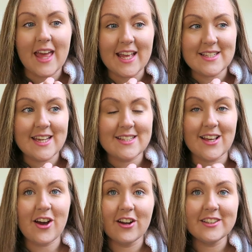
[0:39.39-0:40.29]
It is
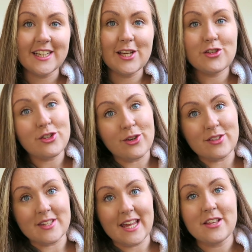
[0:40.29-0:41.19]
currently
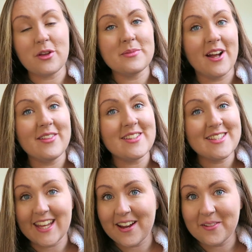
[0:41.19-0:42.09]
Tuesday, so I'm starting this a
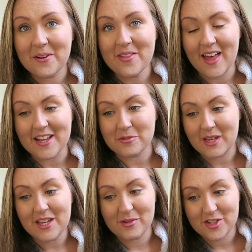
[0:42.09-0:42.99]
day earlier than last
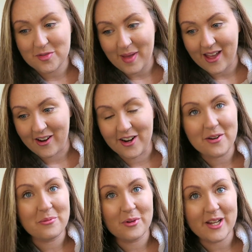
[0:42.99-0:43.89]
week, which is better.
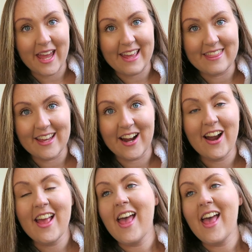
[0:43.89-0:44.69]
We're getting there.